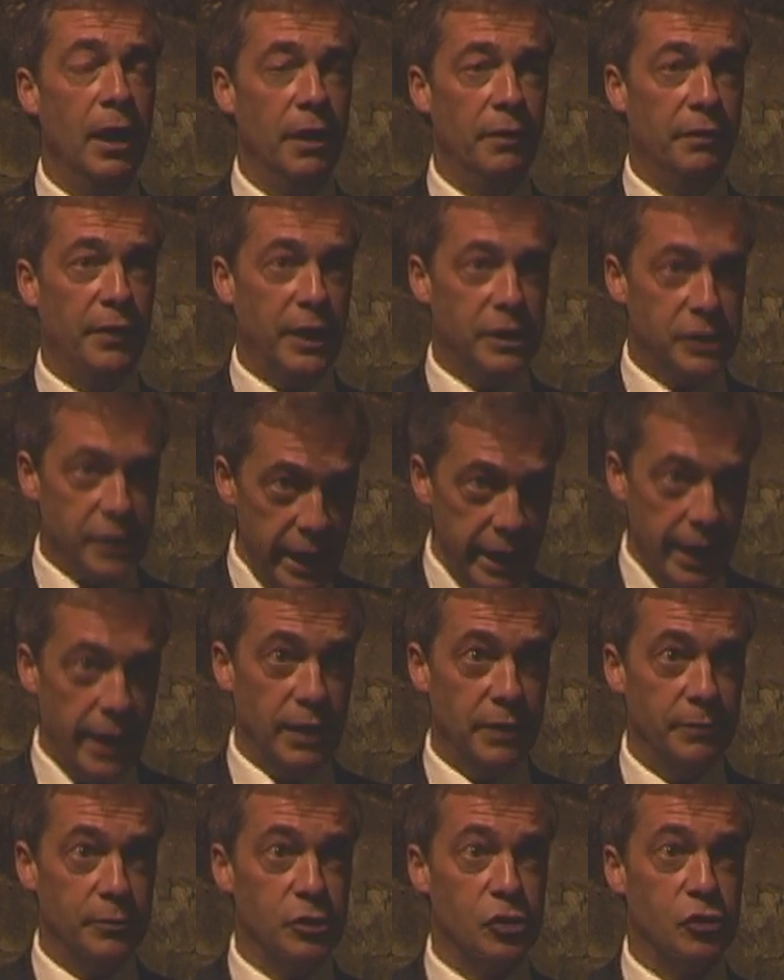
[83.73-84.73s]
They're taking
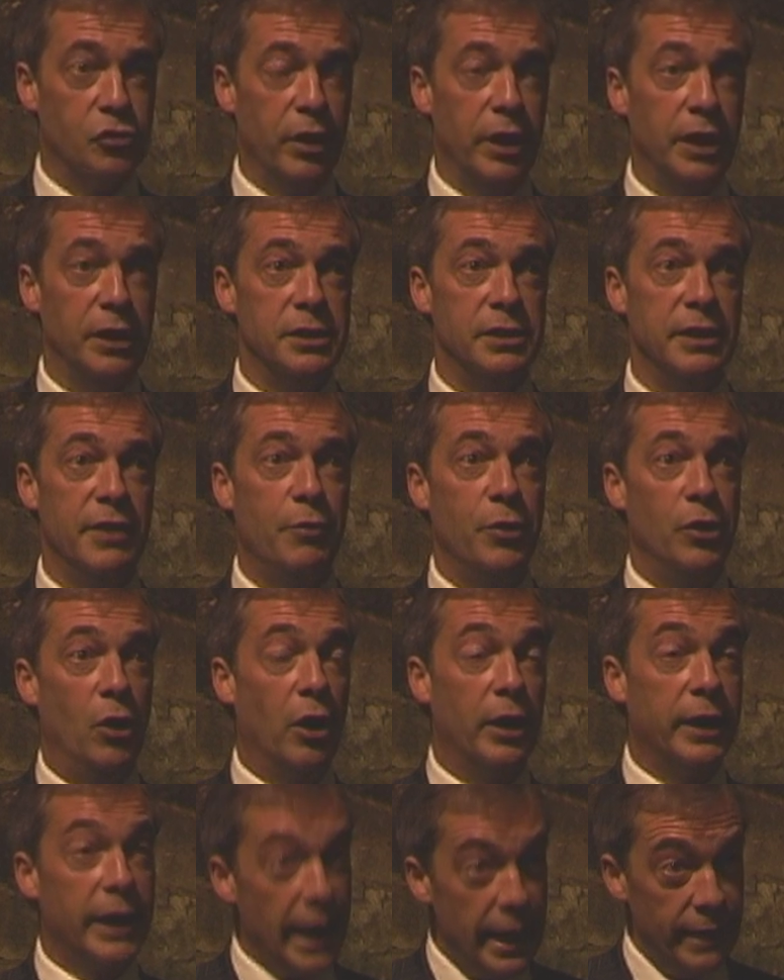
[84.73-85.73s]
to the streets, and if we're
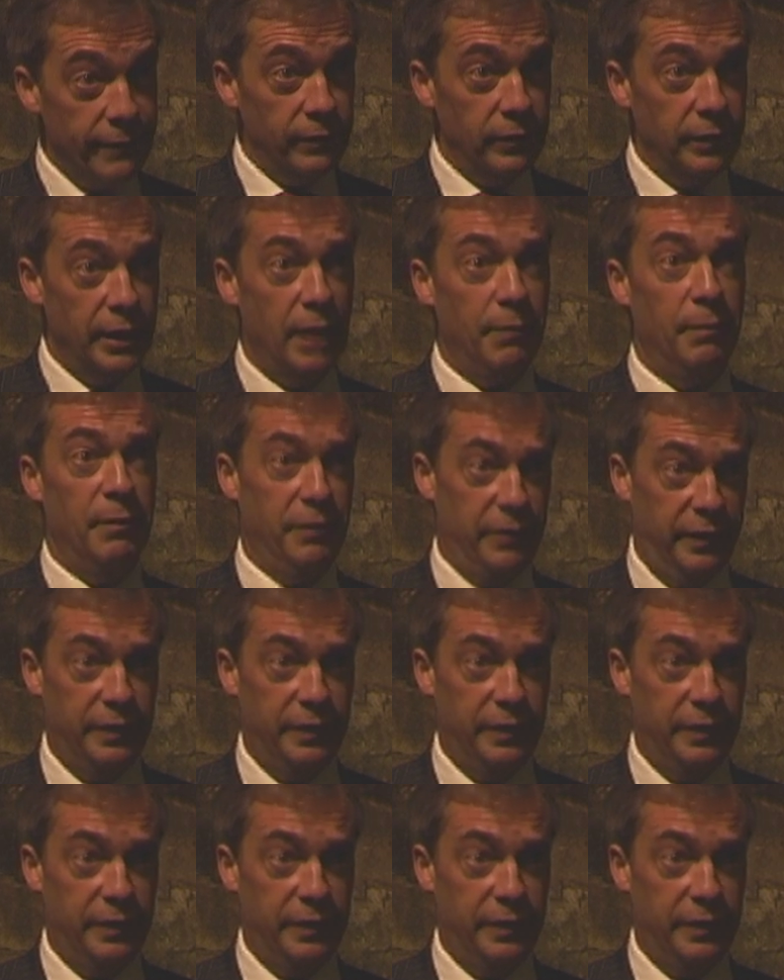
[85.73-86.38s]
not careful, there'll